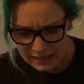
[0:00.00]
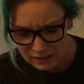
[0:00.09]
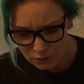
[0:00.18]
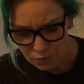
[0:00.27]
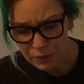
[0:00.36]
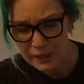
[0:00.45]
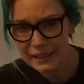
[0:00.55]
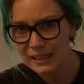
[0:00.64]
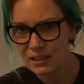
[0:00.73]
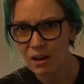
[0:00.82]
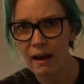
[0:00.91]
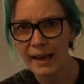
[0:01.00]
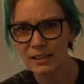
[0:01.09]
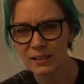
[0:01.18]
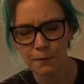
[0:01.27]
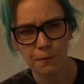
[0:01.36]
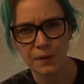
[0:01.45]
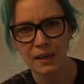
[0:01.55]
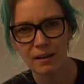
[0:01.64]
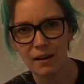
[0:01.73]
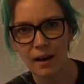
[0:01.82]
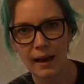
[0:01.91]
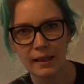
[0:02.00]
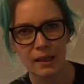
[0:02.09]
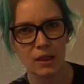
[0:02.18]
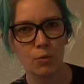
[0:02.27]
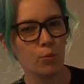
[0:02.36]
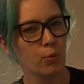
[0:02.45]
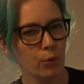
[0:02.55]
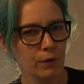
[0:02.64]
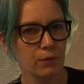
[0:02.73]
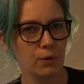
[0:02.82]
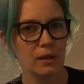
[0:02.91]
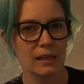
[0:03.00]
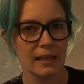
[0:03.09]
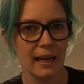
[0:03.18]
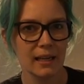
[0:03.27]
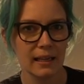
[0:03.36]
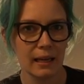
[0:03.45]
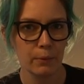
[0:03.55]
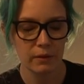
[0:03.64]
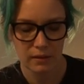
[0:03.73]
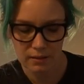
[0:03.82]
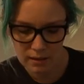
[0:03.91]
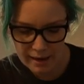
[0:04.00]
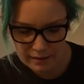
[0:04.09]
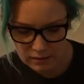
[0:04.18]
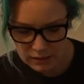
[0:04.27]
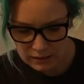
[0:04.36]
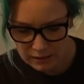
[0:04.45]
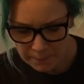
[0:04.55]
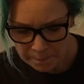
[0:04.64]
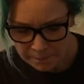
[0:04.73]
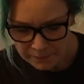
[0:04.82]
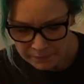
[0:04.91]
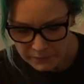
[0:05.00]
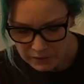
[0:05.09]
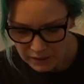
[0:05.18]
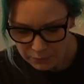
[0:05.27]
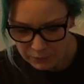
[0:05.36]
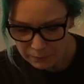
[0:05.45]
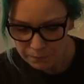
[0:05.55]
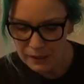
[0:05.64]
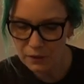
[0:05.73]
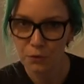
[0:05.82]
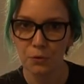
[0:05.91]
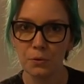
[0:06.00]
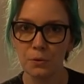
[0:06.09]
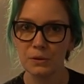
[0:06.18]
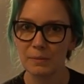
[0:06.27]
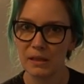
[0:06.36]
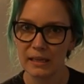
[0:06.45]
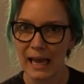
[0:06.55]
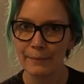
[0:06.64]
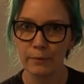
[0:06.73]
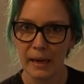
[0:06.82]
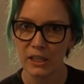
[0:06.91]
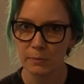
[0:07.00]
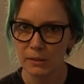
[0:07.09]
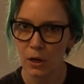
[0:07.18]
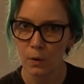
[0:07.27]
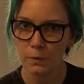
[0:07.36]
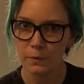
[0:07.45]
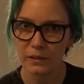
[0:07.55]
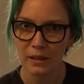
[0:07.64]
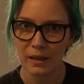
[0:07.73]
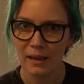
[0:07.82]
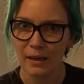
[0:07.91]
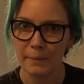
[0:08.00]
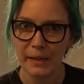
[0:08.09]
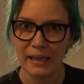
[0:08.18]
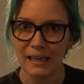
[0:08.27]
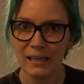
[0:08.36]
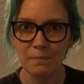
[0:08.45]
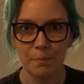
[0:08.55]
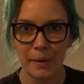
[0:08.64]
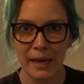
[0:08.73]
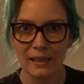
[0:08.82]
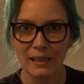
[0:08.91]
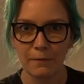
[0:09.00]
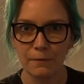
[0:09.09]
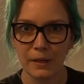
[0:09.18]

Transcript: It's really tight to fit. I would have thought that Lian Li would designed it that it would fit through some of the cable management holes, but it barely